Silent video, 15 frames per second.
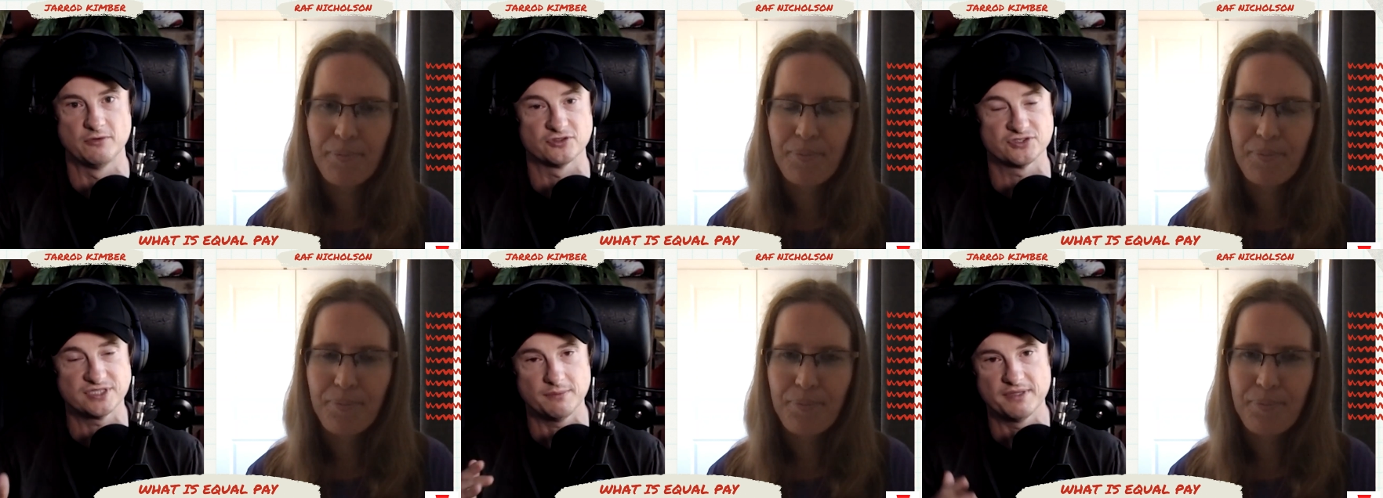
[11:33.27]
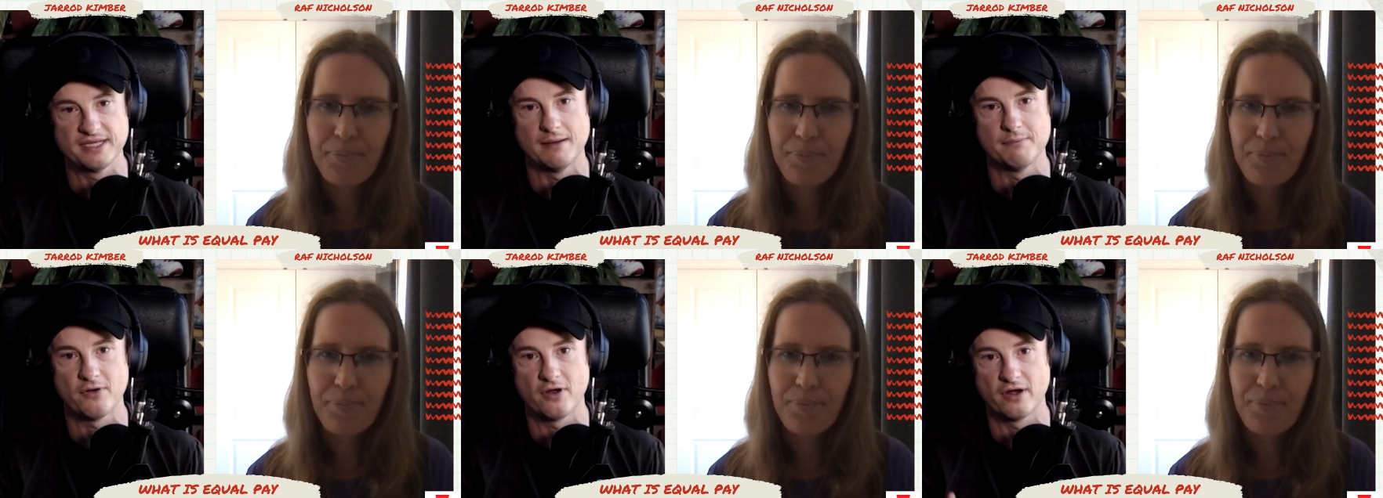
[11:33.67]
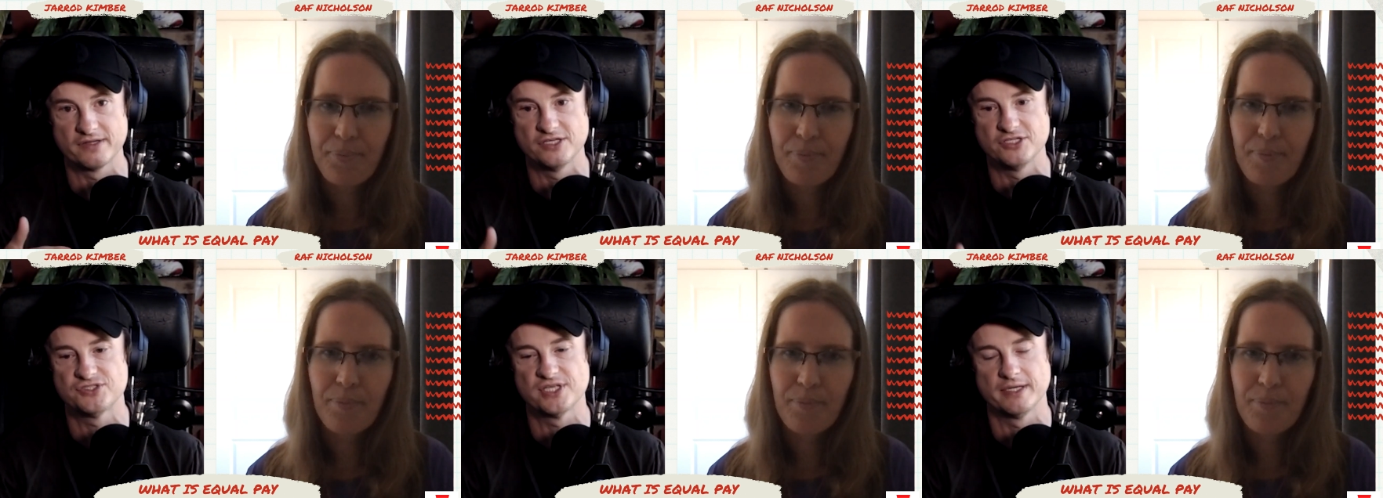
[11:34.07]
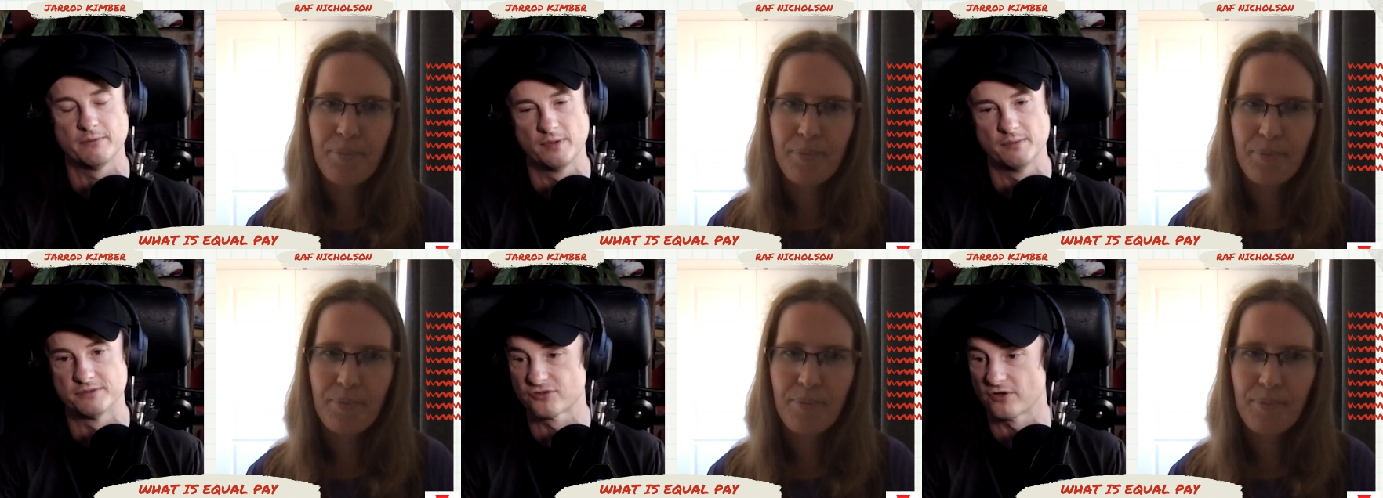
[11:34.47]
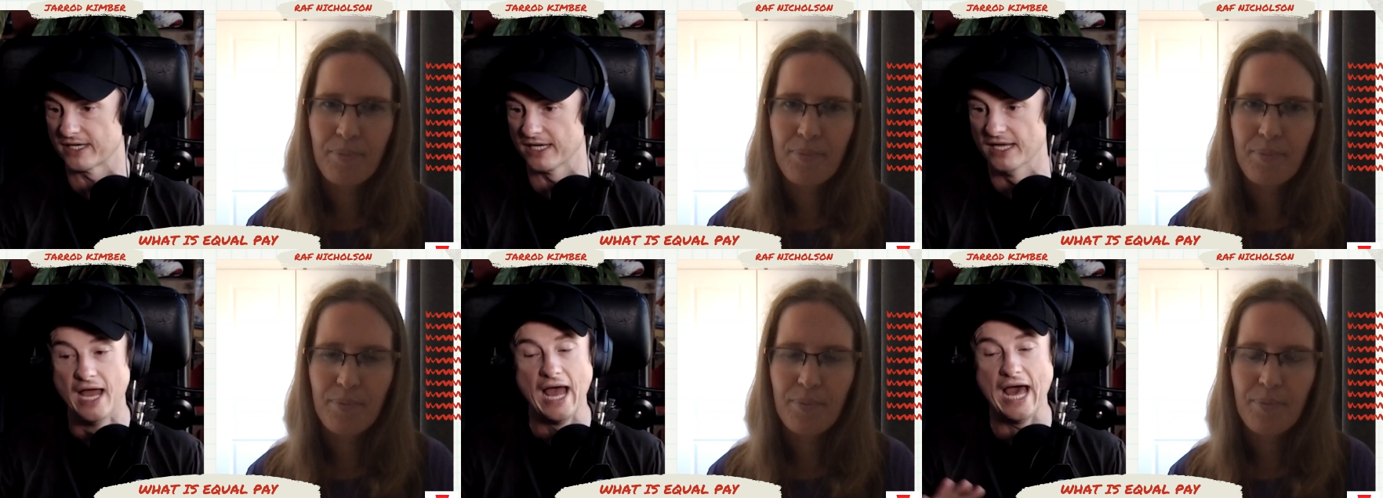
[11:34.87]
Speaker 1: Some of the umpiring that you see at women's cricket,
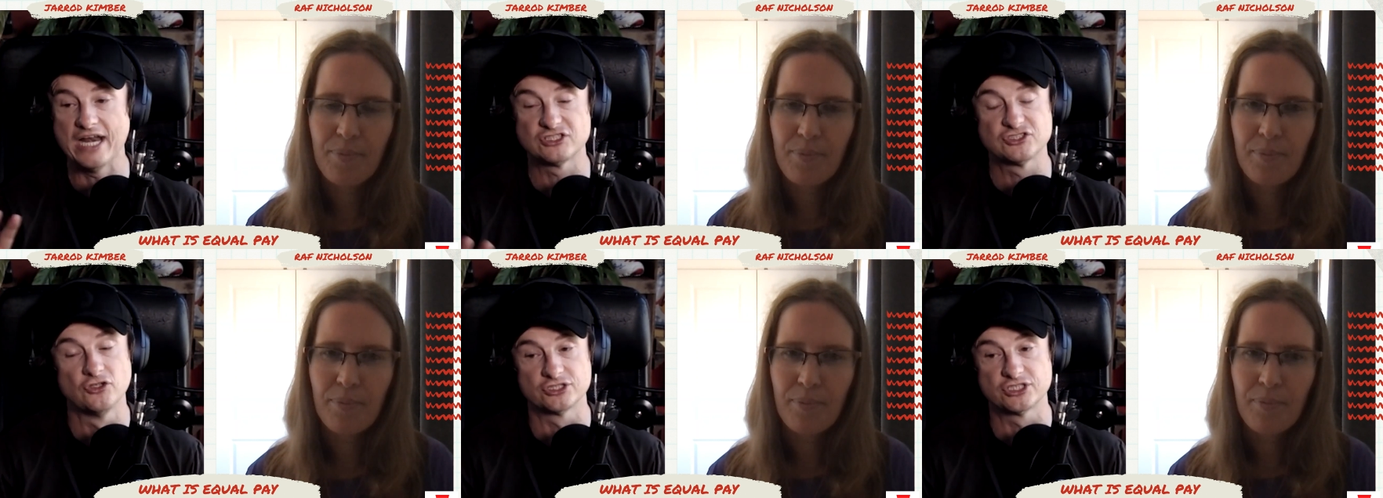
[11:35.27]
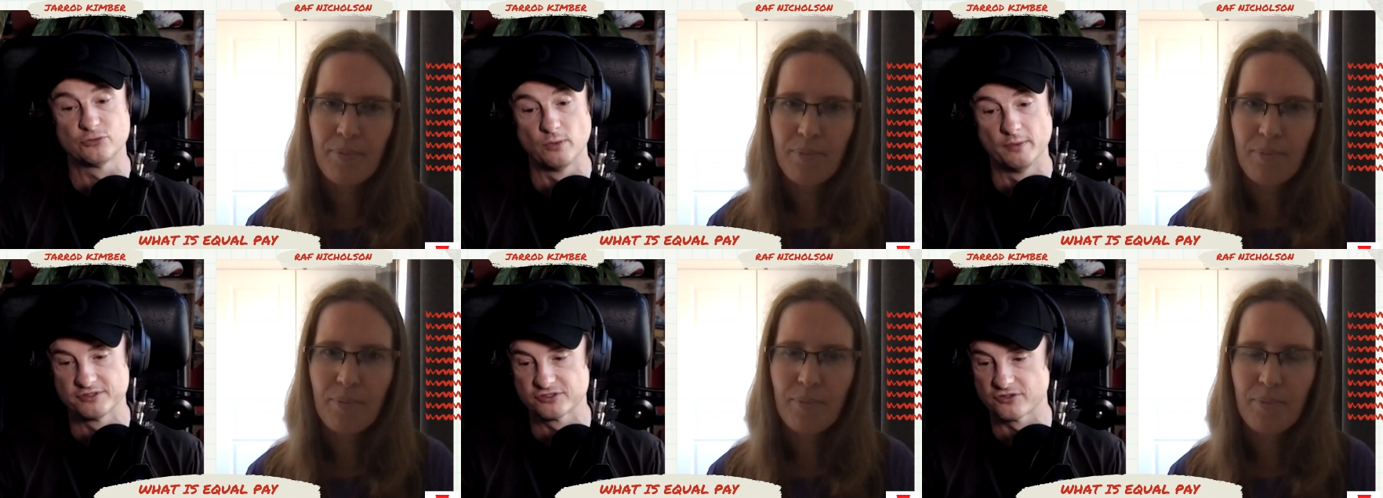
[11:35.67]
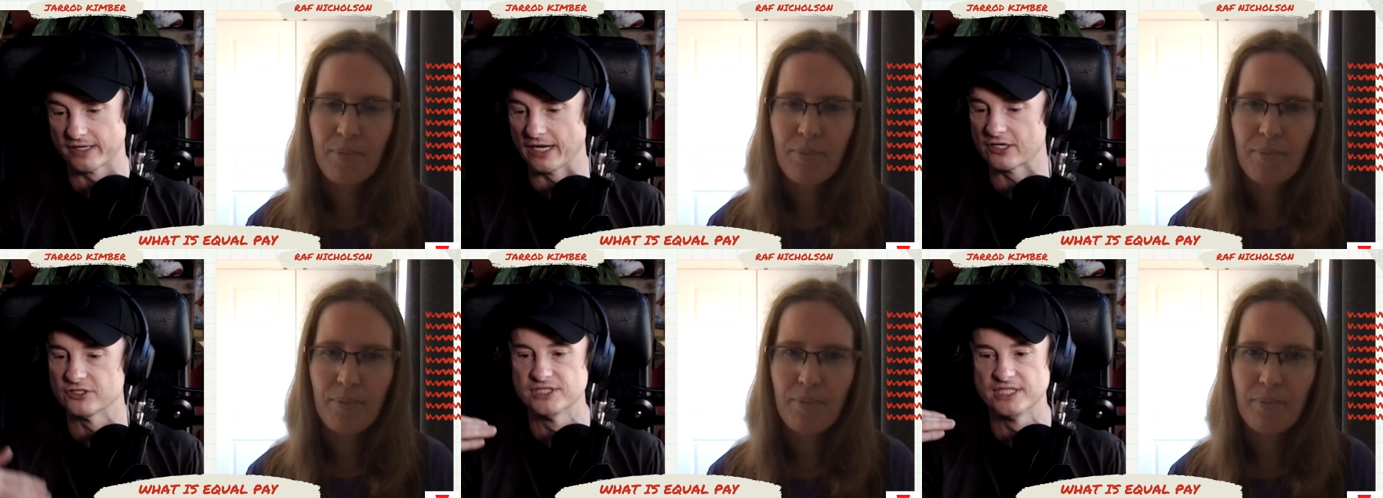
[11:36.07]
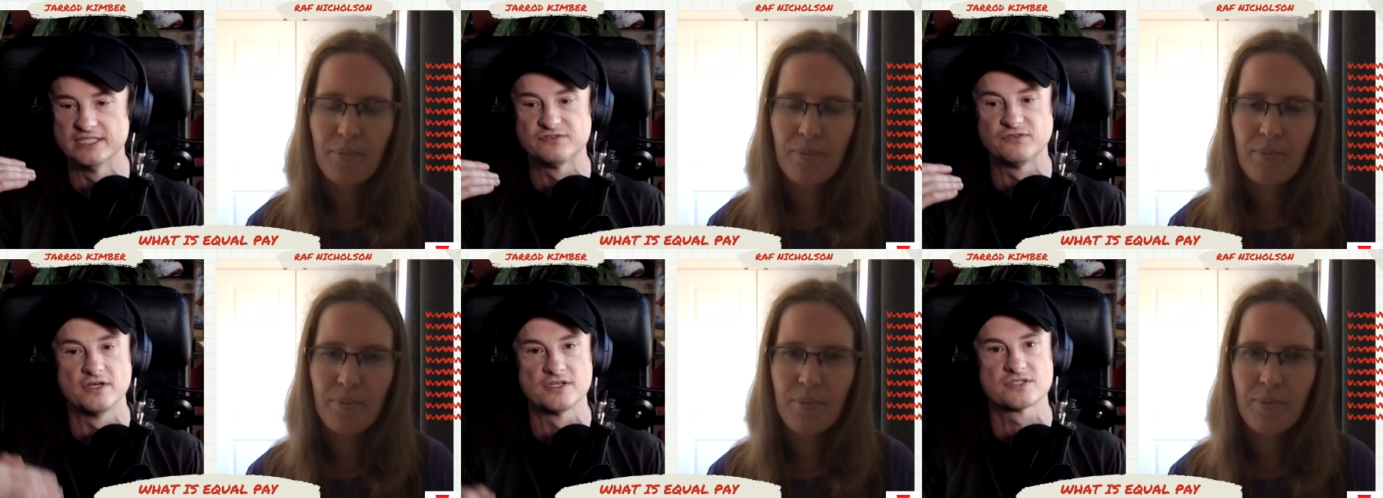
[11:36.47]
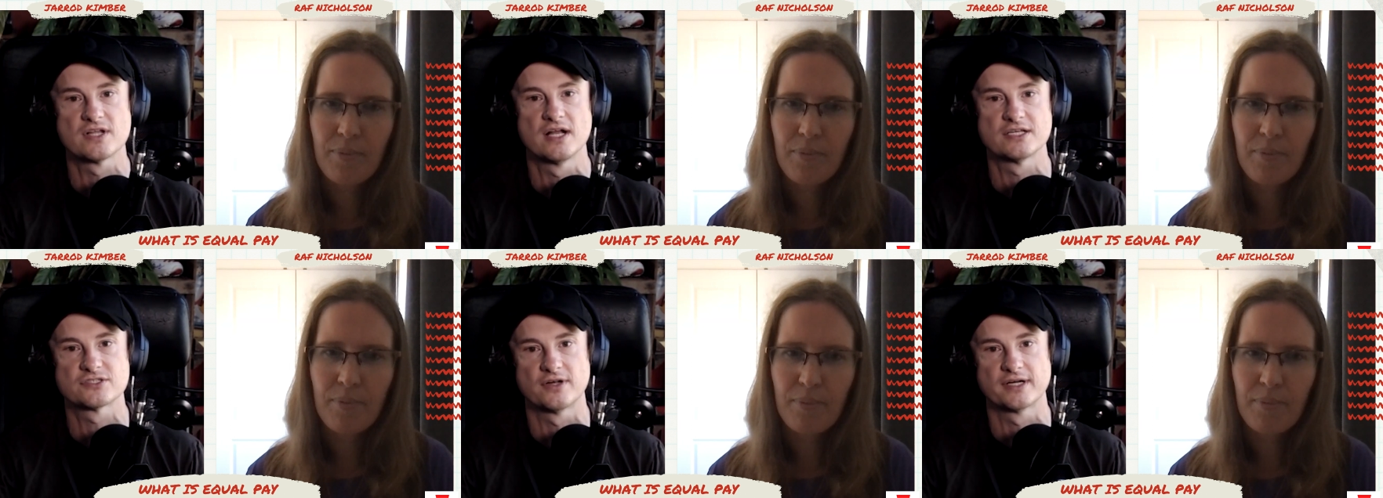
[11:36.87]
and it's not just women's cricket because it is first class
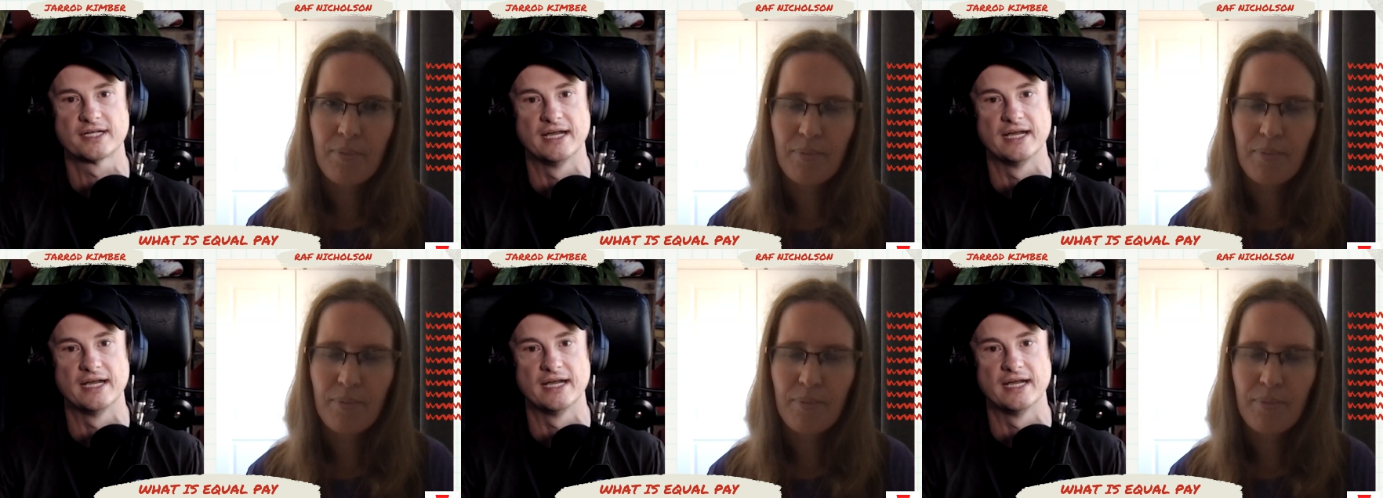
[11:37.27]
cricket.